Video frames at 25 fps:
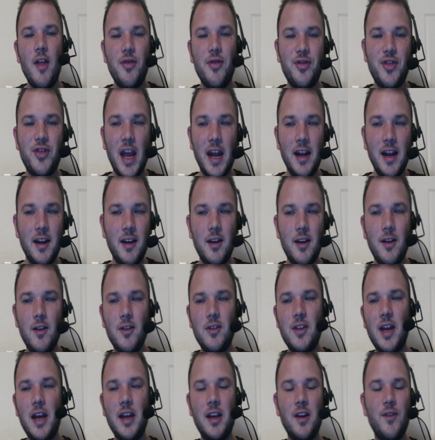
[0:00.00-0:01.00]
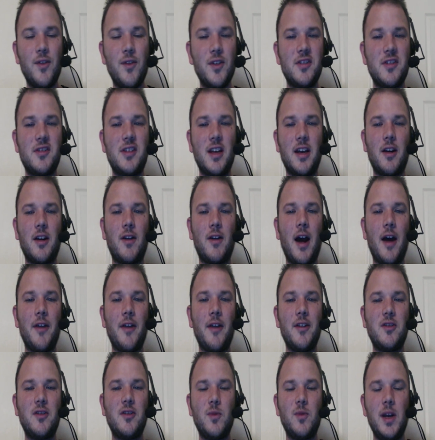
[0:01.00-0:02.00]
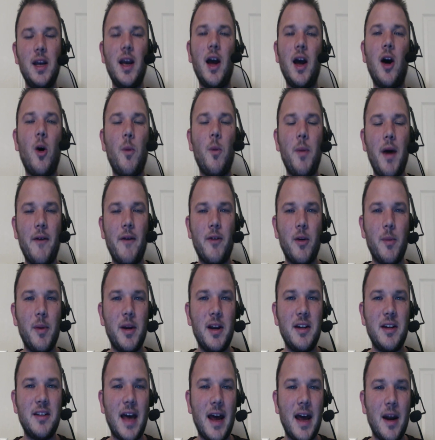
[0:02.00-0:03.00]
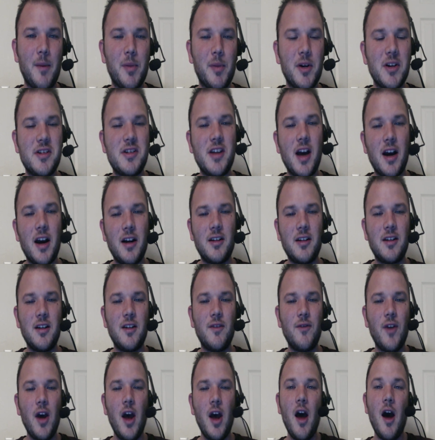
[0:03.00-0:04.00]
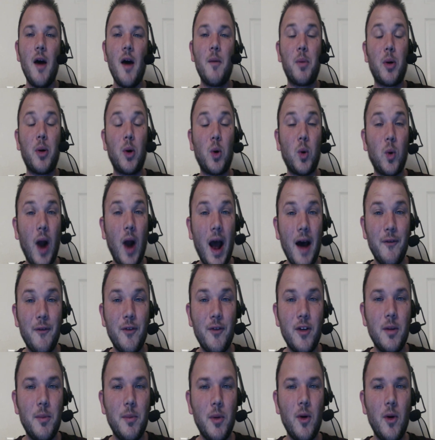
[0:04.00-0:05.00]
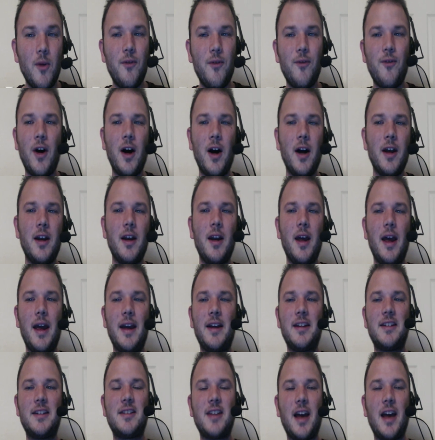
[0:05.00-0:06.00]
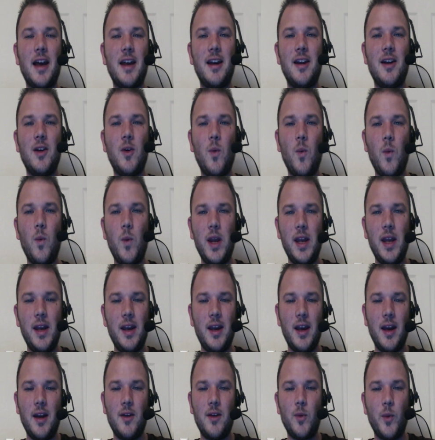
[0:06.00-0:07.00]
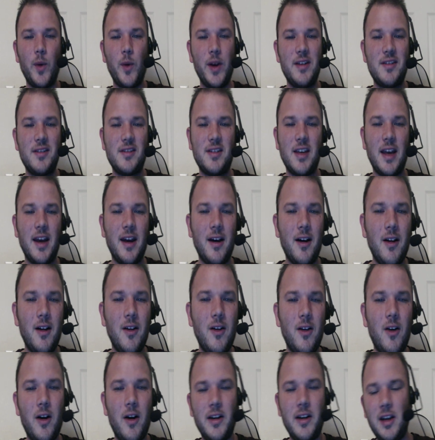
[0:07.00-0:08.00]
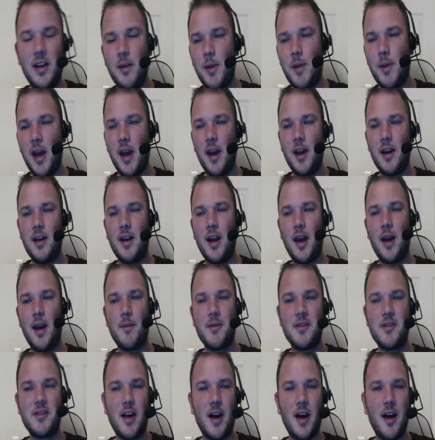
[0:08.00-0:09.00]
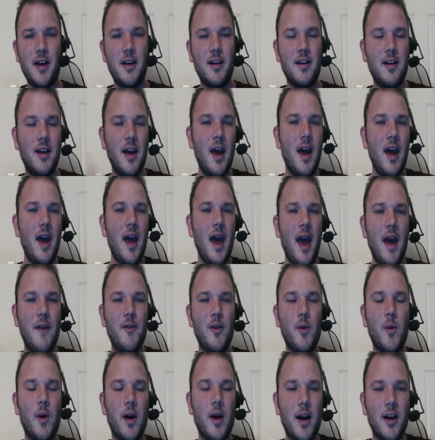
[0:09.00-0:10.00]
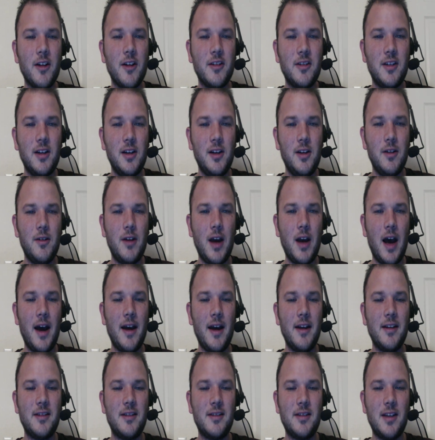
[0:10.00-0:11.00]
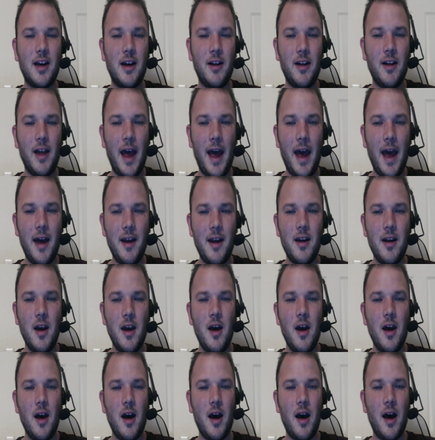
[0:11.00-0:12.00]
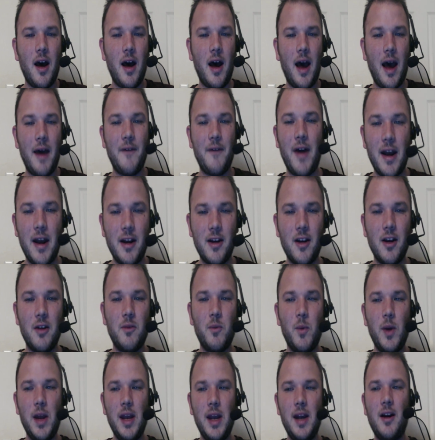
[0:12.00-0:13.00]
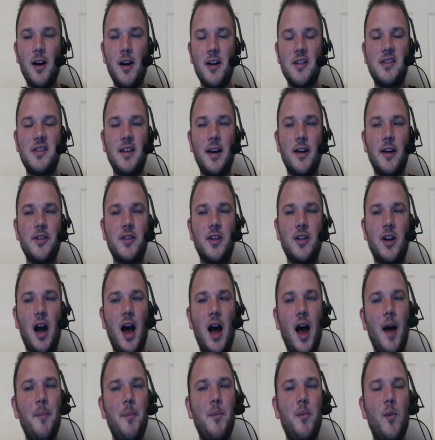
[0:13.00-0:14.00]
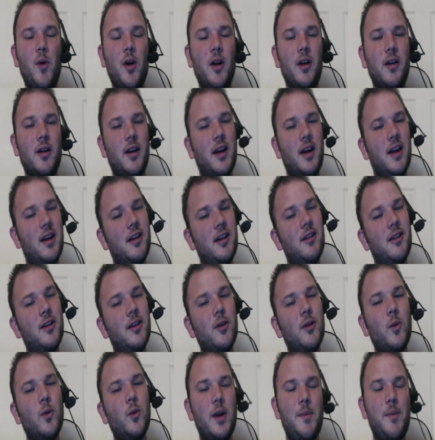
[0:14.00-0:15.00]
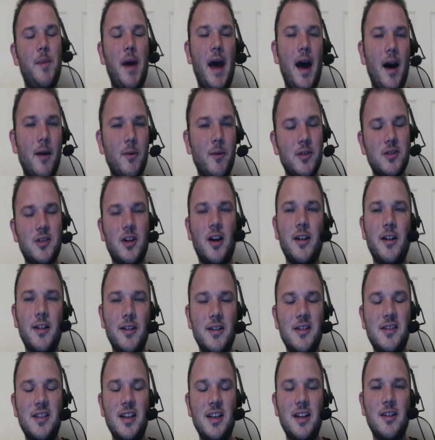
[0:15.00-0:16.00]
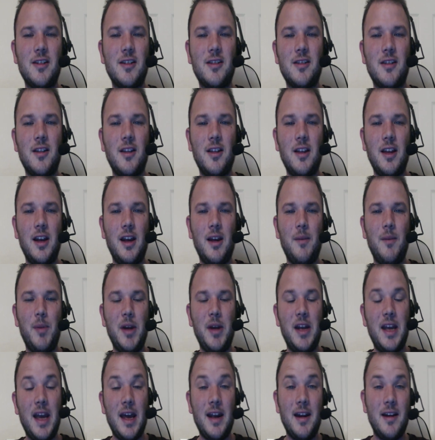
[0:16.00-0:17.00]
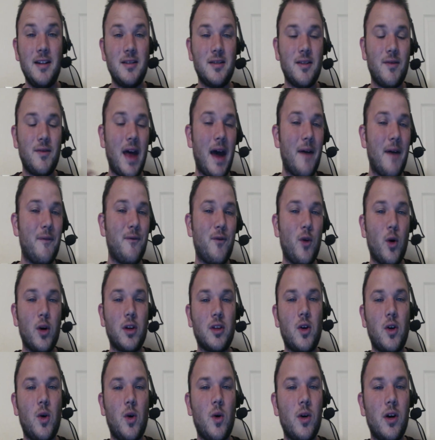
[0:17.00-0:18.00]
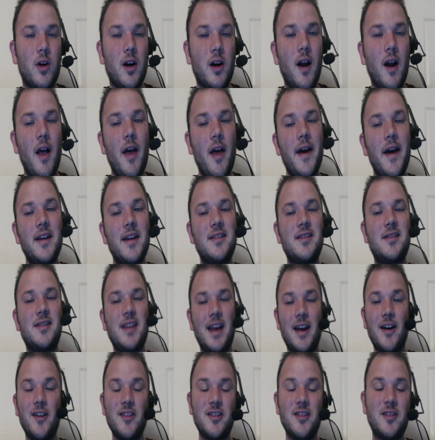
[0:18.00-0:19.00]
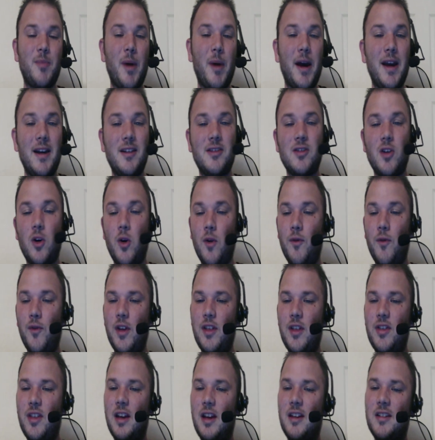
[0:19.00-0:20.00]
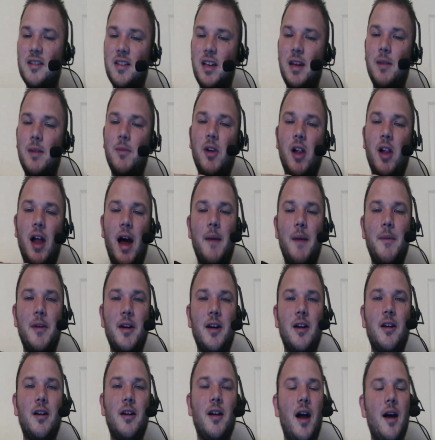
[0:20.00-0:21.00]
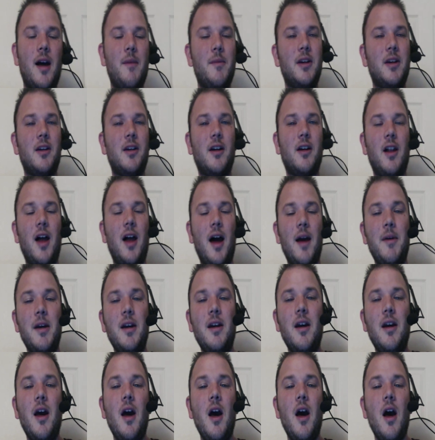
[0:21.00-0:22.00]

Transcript: Thank you for sticking around this week. I hope everybody's had a productive, profitable, fun, exciting week and resale on eBay and Amazon and everywhere else that you guys sell at. I've had a good week. Our sales are up. We're getting a little rebound. We're starting to see the beginnings of that fourth quarter sales spike, so hopefully things keep climbing and climbing and climbing.